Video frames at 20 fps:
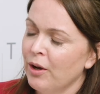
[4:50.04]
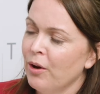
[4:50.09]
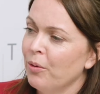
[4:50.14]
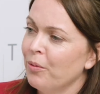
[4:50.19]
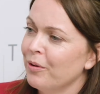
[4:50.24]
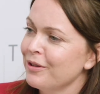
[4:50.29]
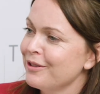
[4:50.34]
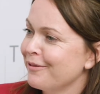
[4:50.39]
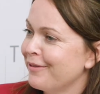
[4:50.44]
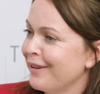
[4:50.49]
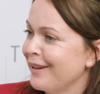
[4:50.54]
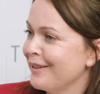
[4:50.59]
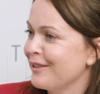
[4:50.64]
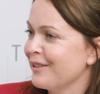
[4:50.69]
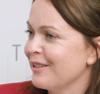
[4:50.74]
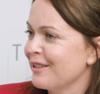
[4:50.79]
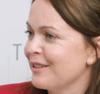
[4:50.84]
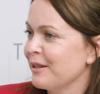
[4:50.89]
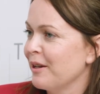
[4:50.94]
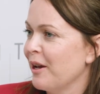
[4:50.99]
What effect
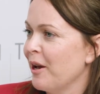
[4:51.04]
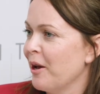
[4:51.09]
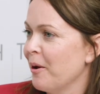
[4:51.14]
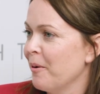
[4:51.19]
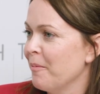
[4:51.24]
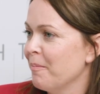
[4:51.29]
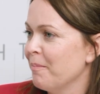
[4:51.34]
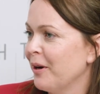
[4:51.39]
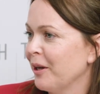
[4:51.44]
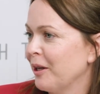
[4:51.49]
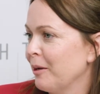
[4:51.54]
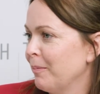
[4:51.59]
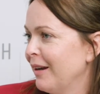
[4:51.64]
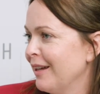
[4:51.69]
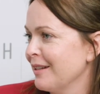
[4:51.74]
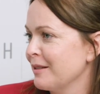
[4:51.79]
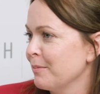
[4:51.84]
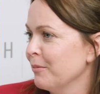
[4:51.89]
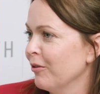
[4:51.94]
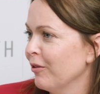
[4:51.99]
does
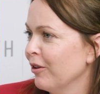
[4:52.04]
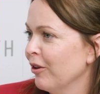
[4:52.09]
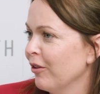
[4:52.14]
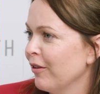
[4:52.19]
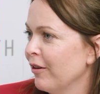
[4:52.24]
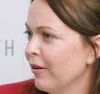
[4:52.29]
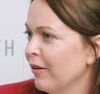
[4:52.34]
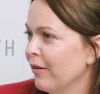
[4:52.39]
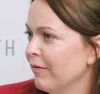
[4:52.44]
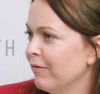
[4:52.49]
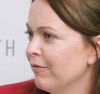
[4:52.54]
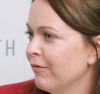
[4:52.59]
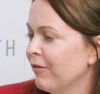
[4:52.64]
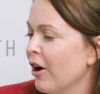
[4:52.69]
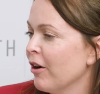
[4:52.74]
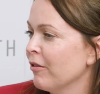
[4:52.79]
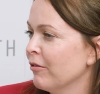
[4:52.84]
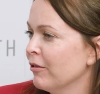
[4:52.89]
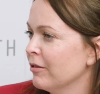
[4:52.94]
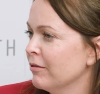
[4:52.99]
mycoplasma and other
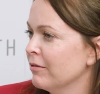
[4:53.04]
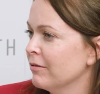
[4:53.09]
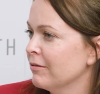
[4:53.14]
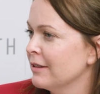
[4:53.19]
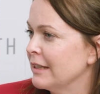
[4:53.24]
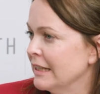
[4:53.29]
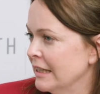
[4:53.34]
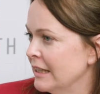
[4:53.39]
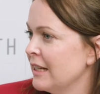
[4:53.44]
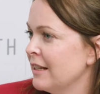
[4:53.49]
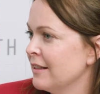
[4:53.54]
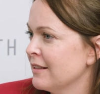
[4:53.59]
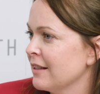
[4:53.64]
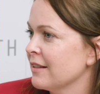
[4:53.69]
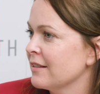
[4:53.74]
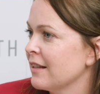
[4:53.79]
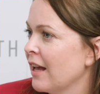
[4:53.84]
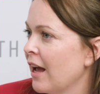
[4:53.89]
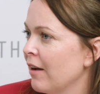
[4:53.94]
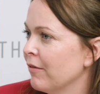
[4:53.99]
viral
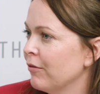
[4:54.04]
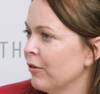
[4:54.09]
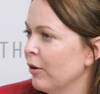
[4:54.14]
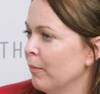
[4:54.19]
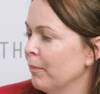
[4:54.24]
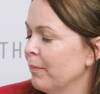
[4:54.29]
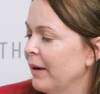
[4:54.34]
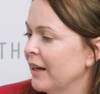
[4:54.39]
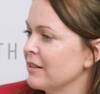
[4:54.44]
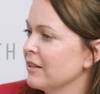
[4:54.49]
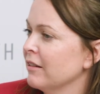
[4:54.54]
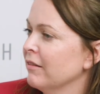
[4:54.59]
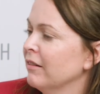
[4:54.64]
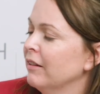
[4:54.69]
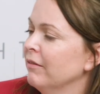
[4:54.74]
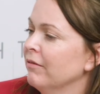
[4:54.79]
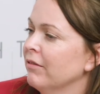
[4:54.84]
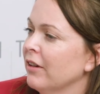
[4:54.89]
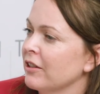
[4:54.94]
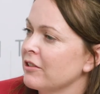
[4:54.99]
diseases have on bacterial
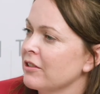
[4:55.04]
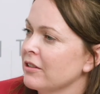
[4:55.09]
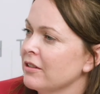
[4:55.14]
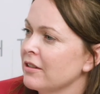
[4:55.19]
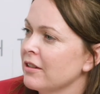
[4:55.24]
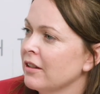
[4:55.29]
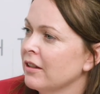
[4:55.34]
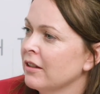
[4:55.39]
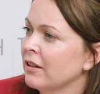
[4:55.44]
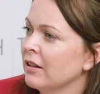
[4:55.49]
infections?